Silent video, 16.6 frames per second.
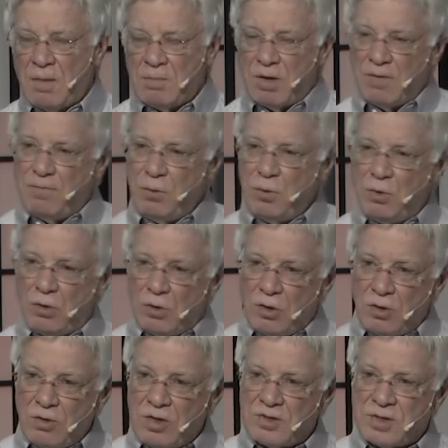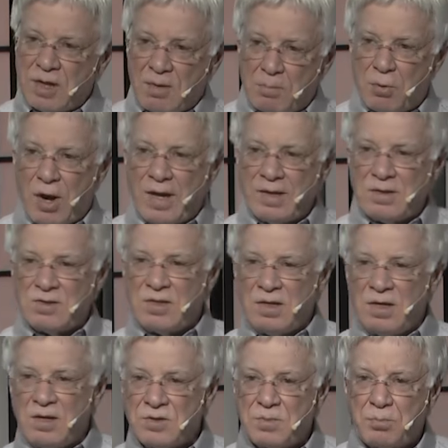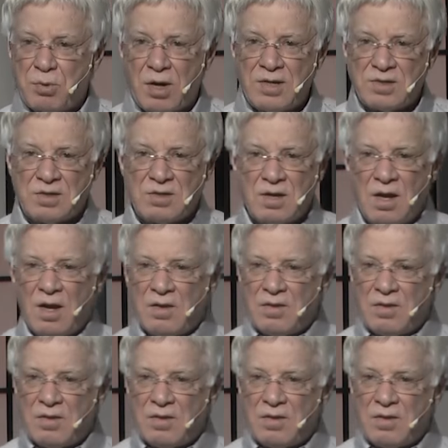But if you don't learn to start practicing His presence,